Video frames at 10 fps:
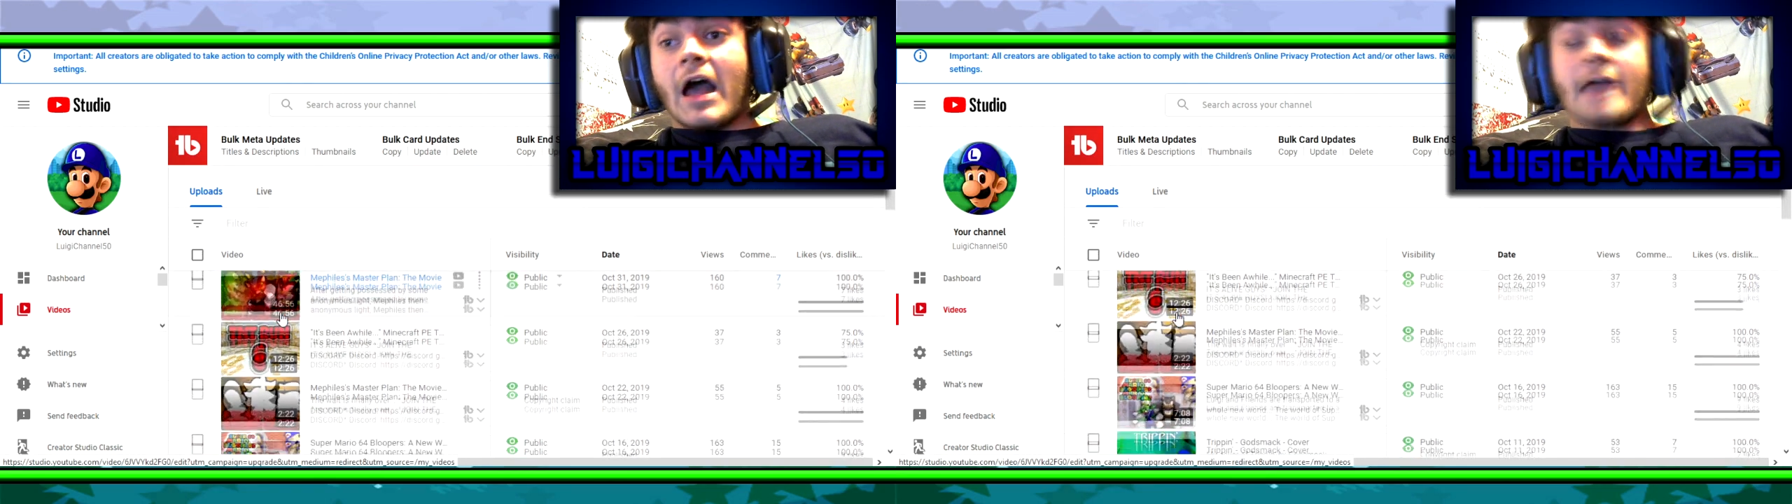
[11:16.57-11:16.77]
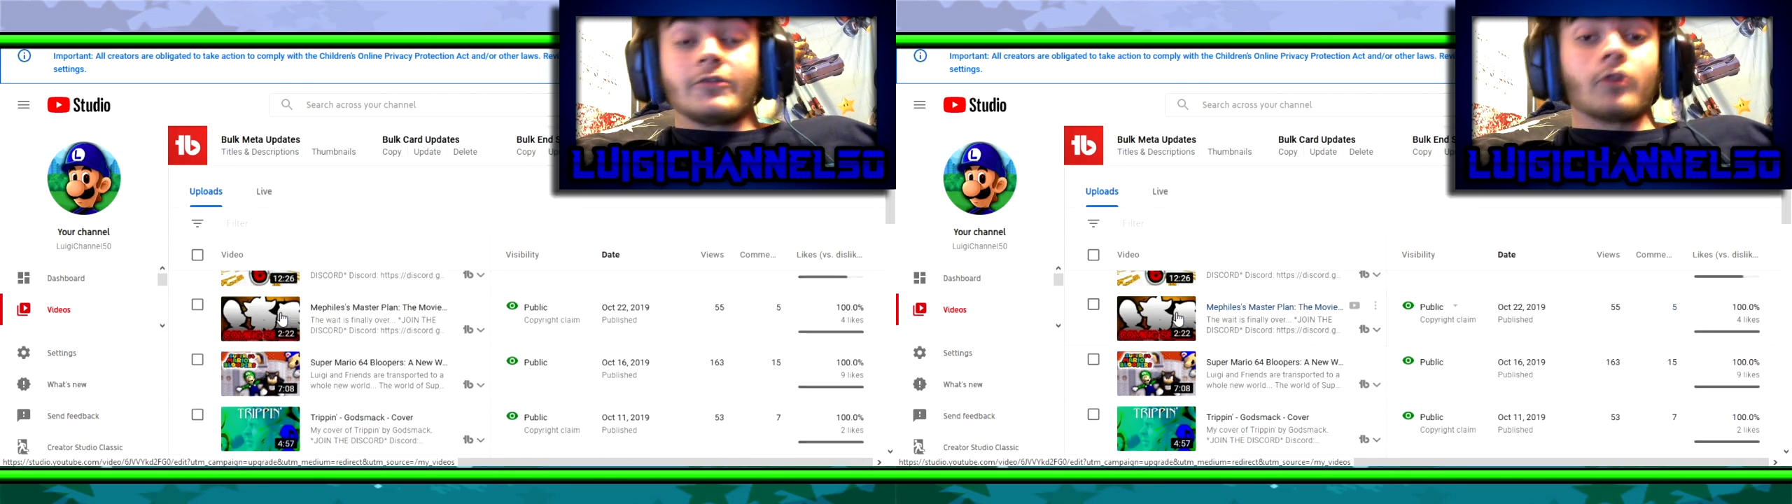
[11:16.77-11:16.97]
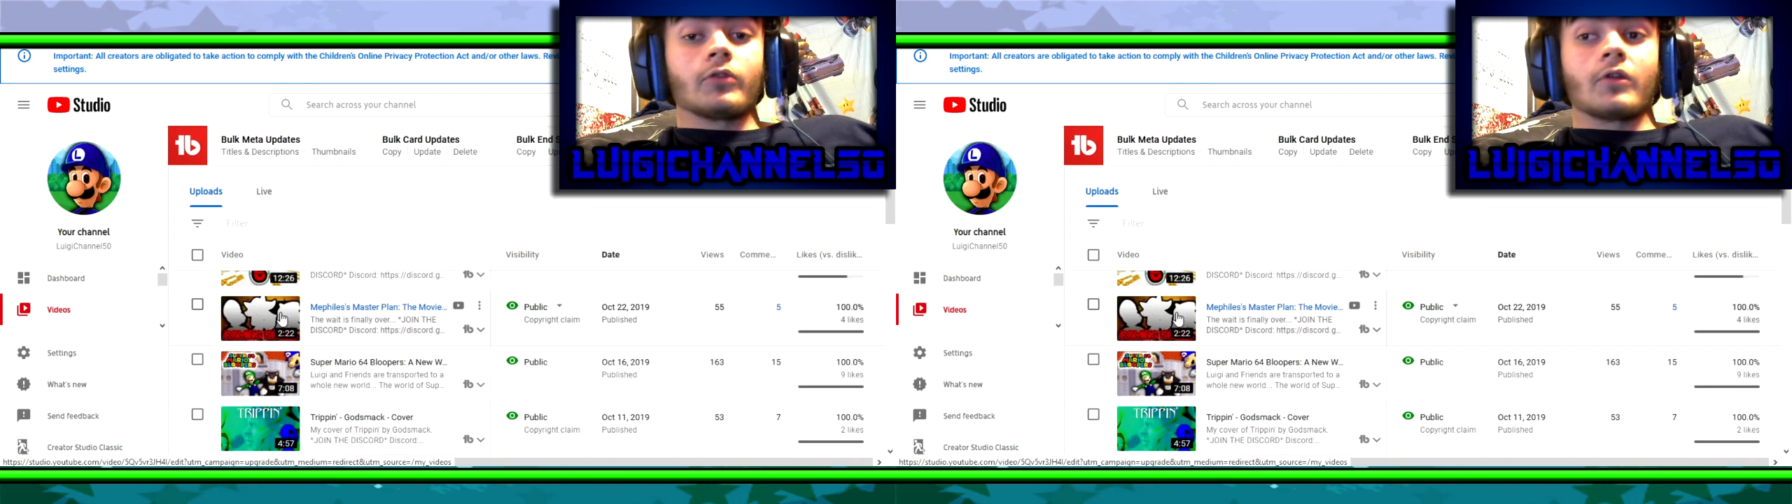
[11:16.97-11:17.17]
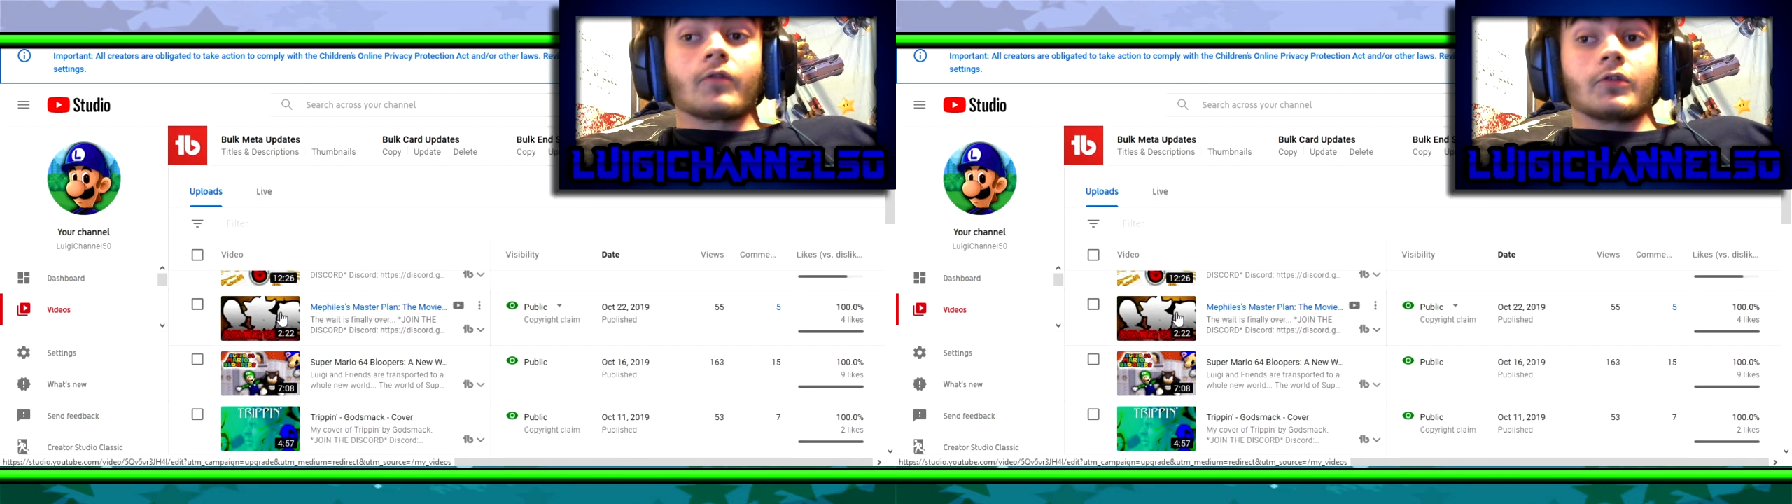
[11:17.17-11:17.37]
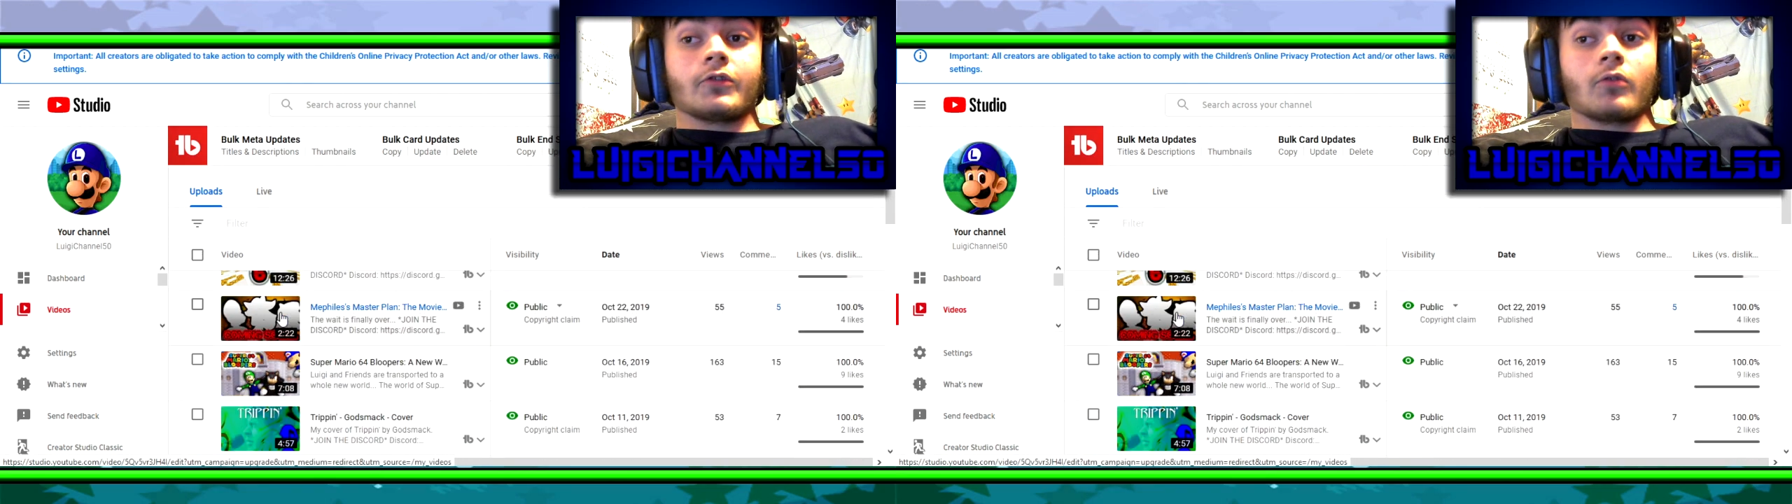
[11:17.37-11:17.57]
I don't know
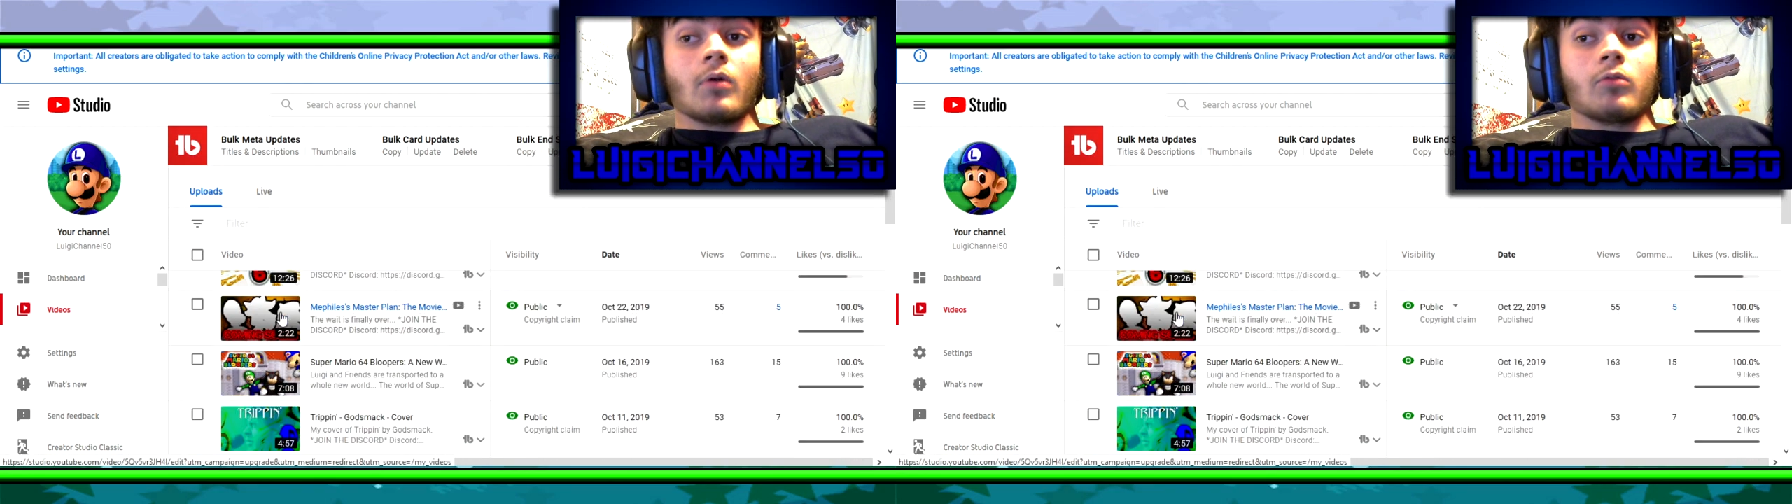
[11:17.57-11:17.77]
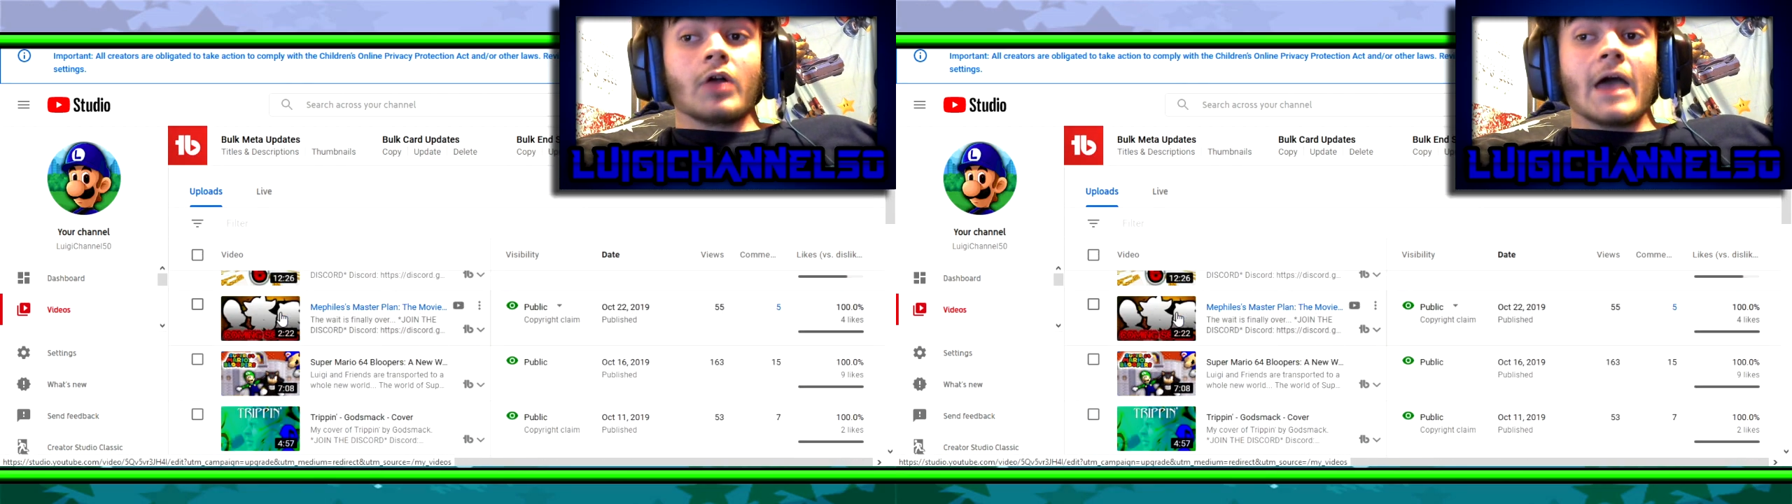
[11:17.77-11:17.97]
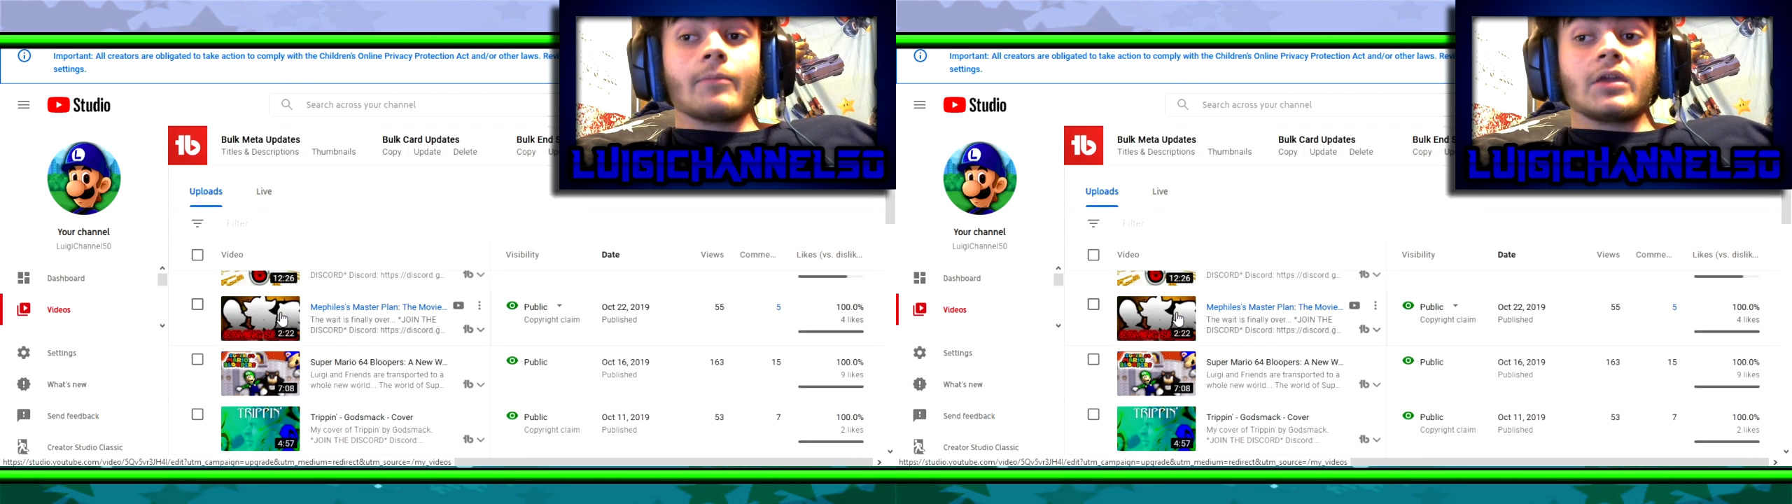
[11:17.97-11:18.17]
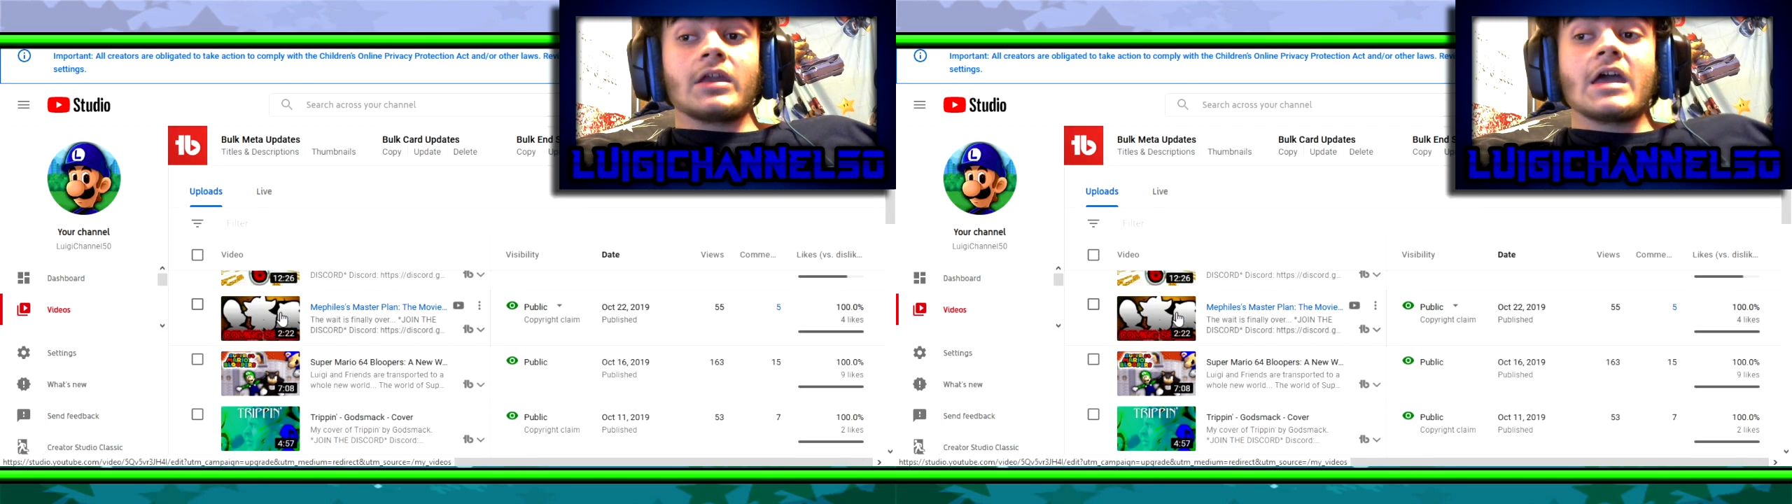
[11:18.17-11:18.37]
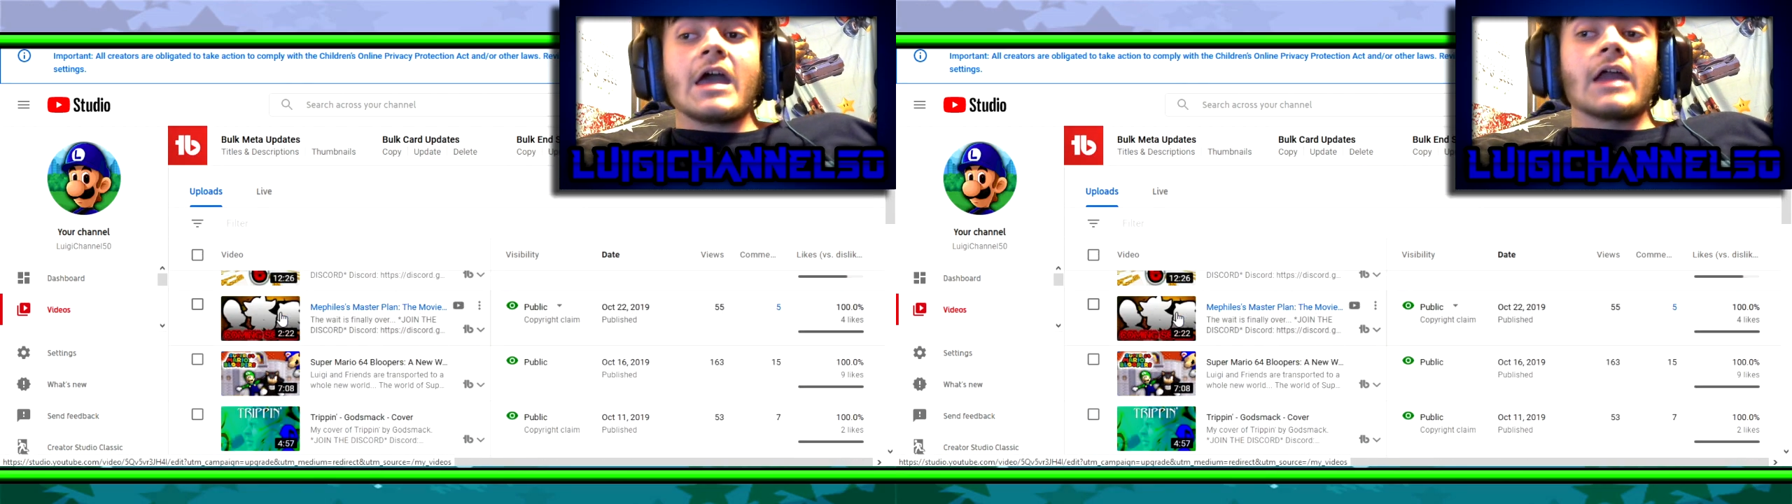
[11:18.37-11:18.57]
for sure what will happen.